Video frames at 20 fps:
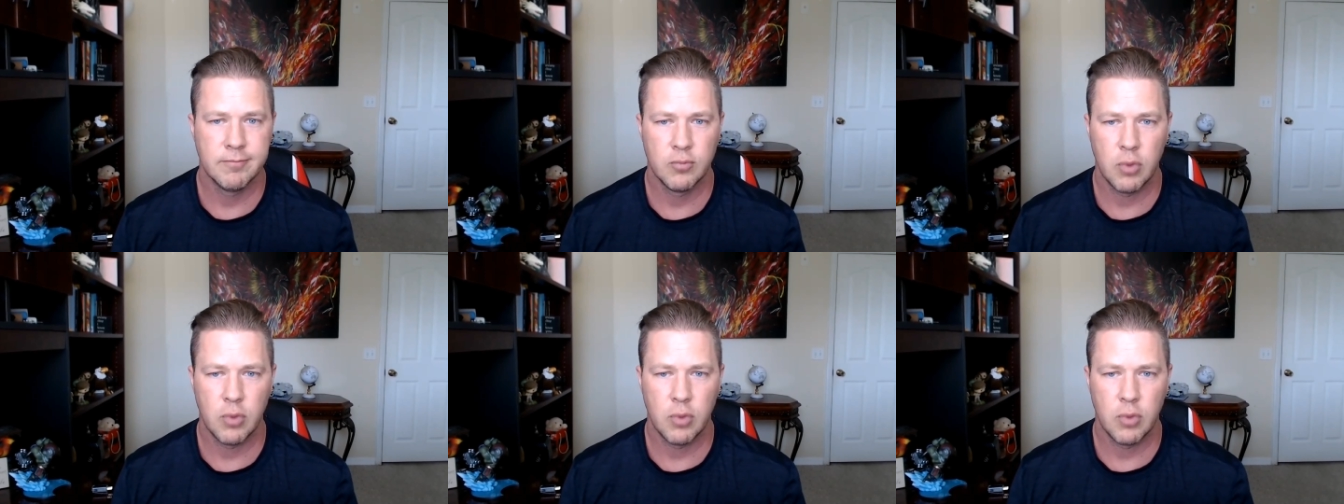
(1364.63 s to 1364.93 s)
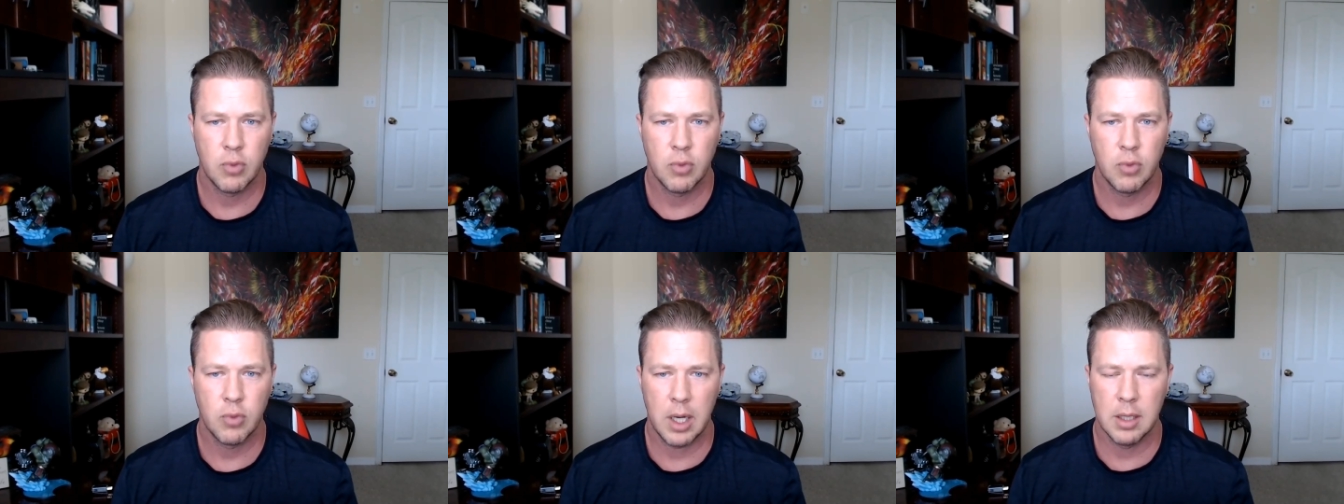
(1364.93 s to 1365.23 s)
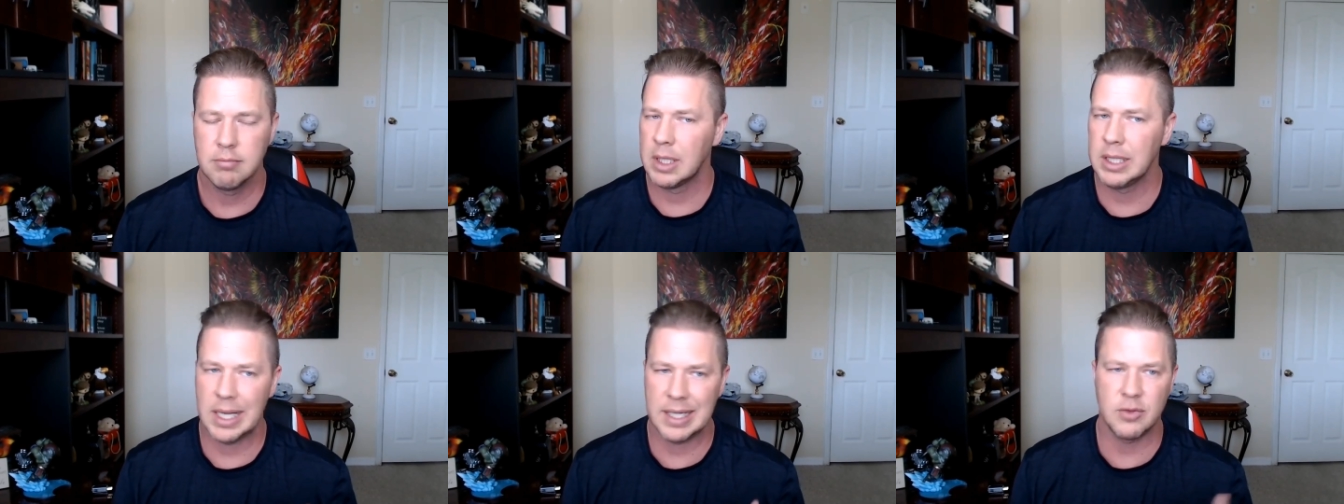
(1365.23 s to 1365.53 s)
Right.
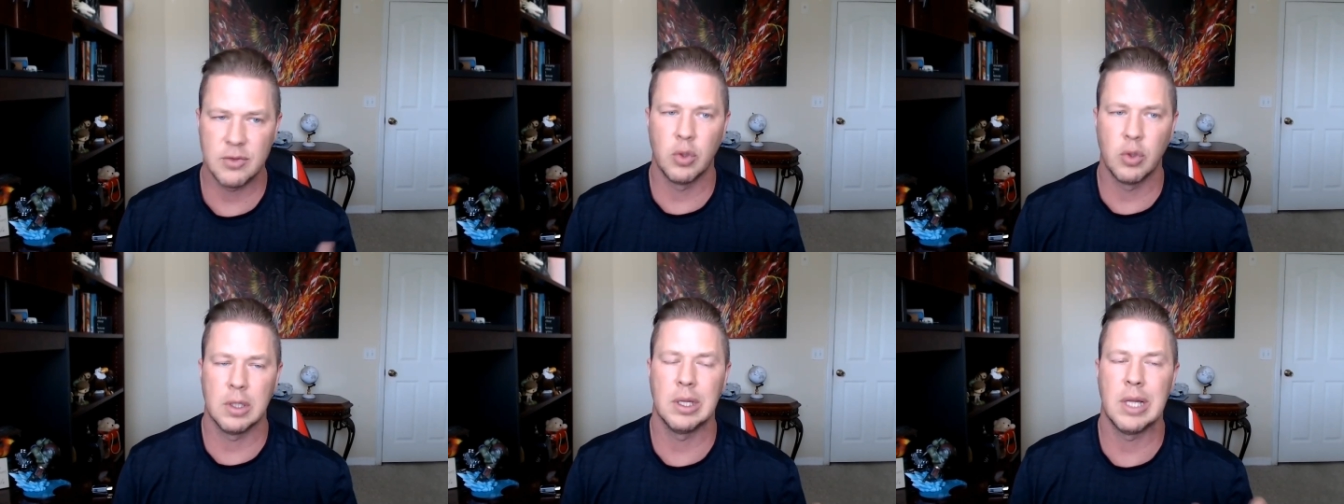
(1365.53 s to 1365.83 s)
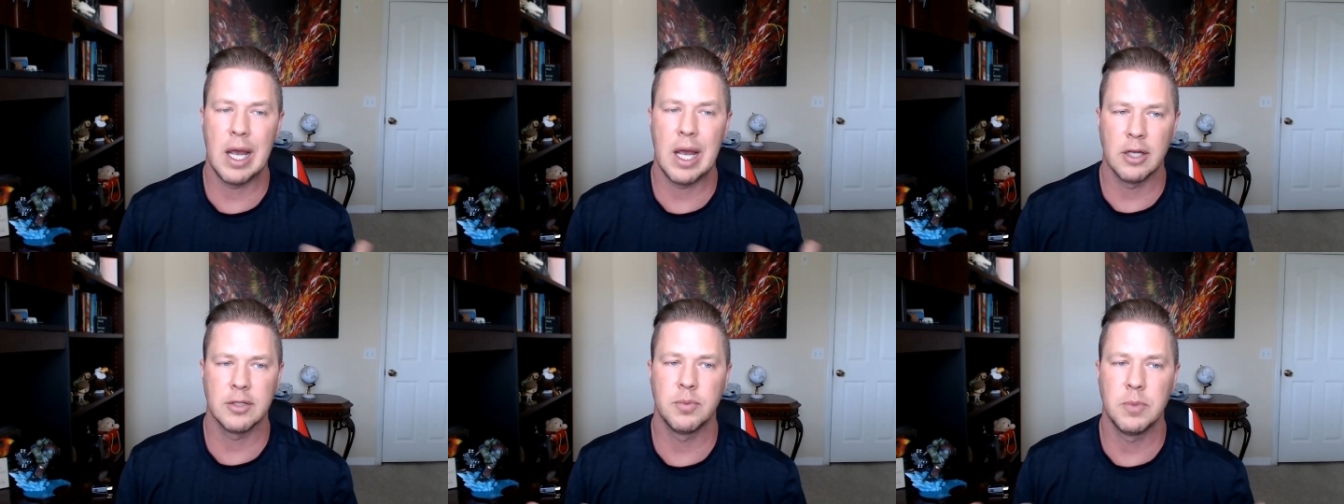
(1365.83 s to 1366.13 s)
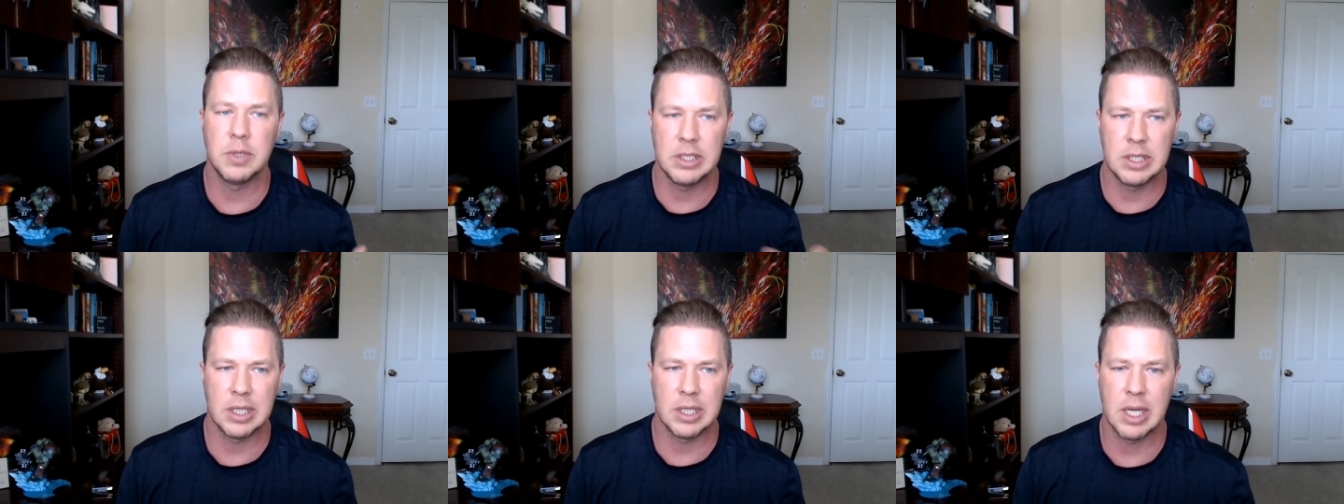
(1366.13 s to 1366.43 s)
Not and that's what
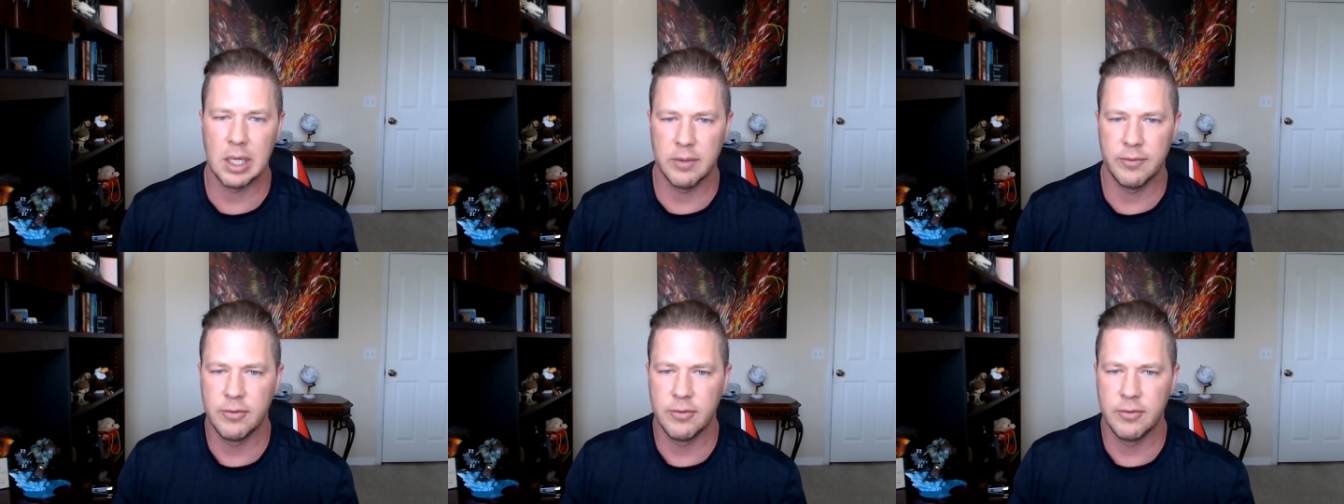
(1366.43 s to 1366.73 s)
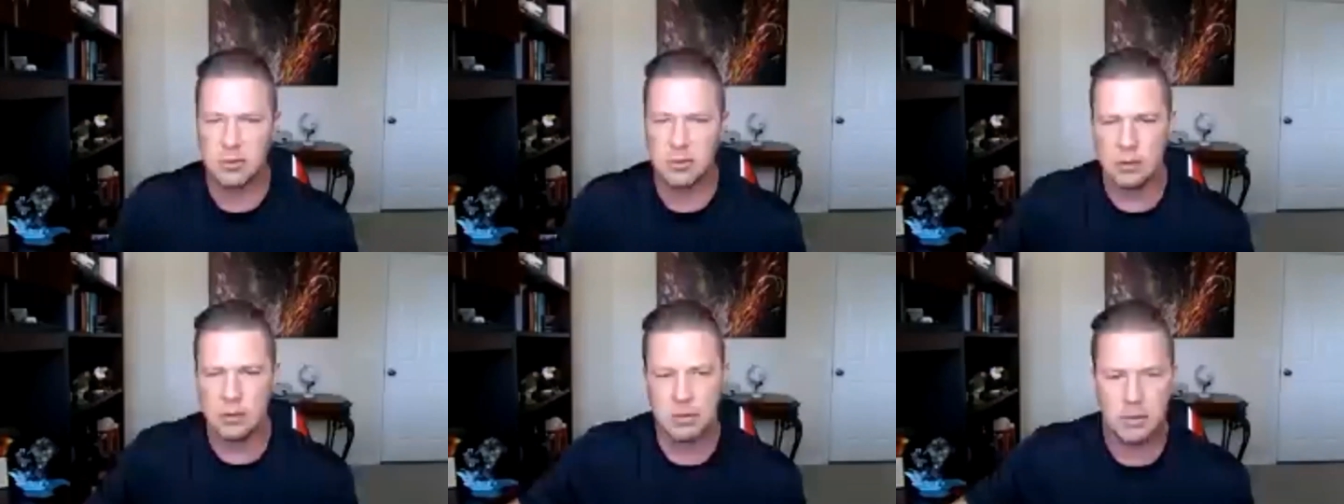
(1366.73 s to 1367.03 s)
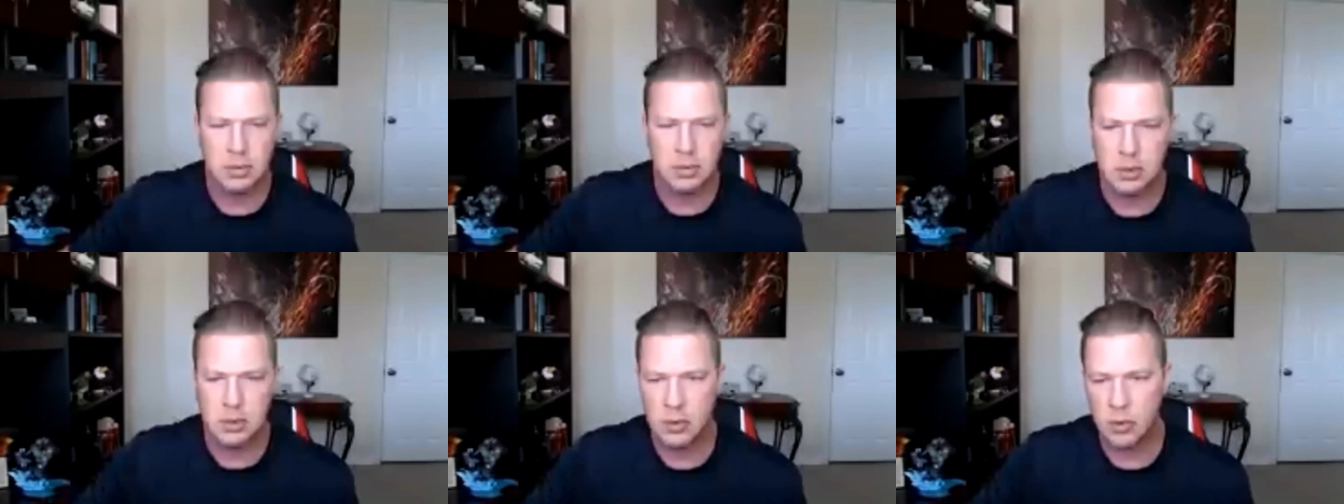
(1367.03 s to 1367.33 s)
allows me to flow. Kind of,
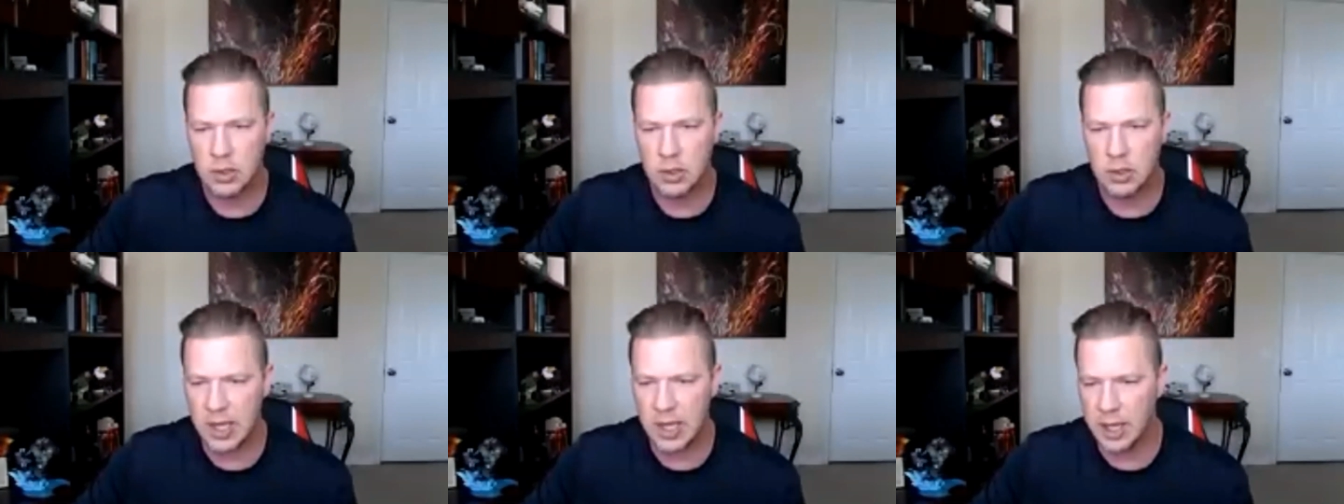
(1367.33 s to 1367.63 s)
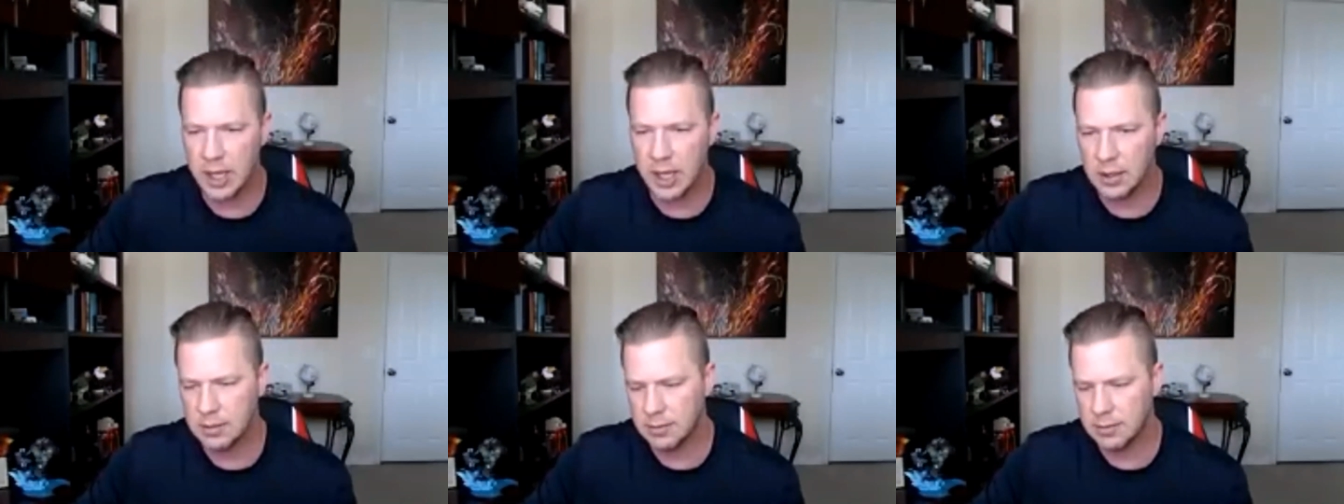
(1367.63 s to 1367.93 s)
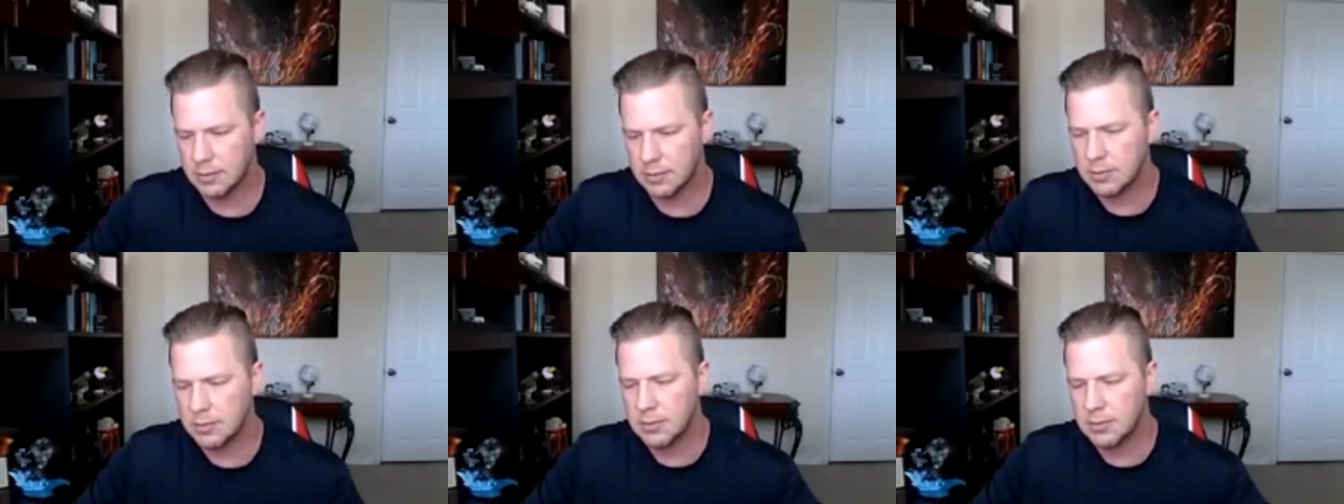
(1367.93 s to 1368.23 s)
blood flow that? as
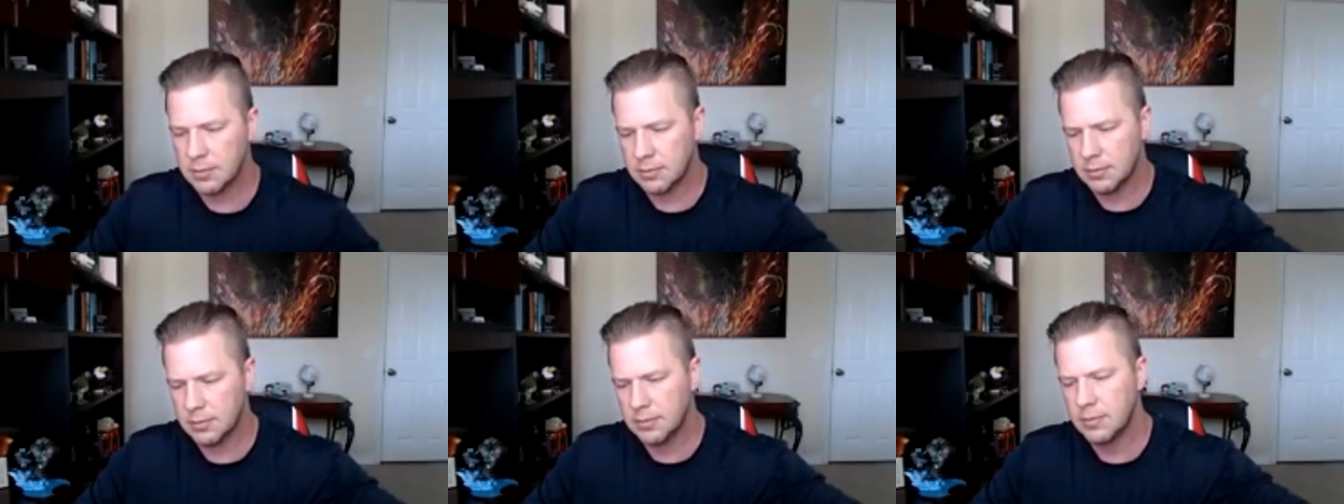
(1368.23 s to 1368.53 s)
well.